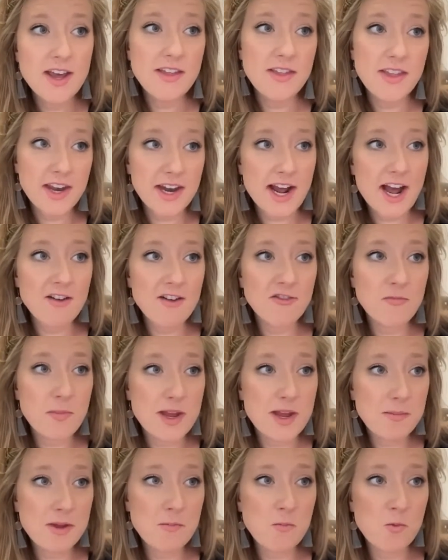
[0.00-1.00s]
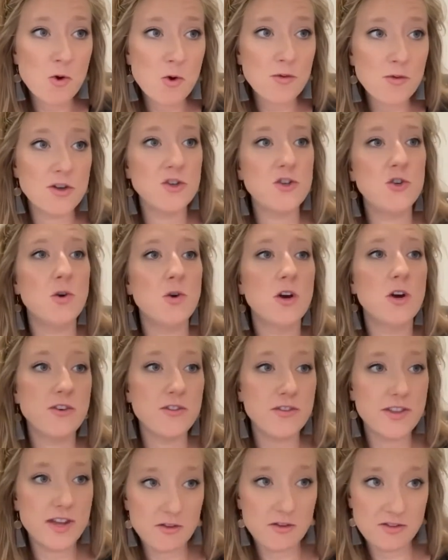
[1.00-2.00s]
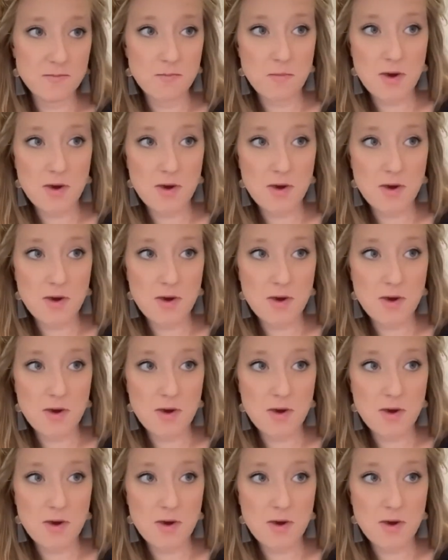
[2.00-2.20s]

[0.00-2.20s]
that have maybe more than 200,000